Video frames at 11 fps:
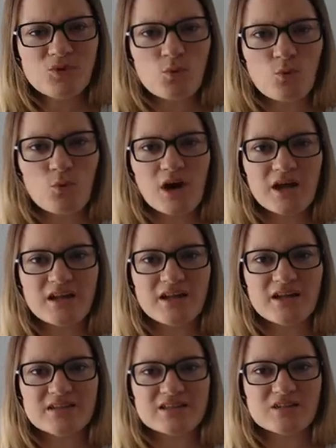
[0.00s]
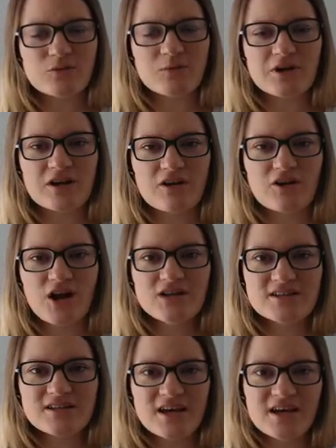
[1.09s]
what it is that we're bringing
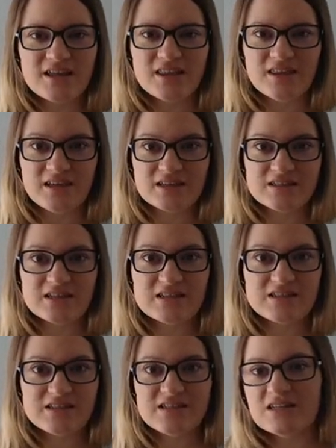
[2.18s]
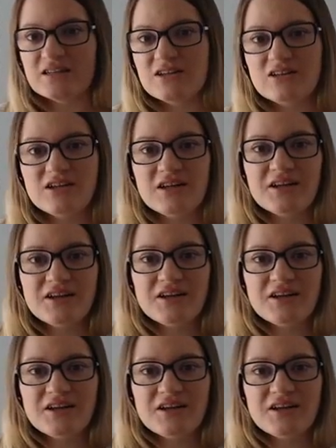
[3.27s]
across, things can still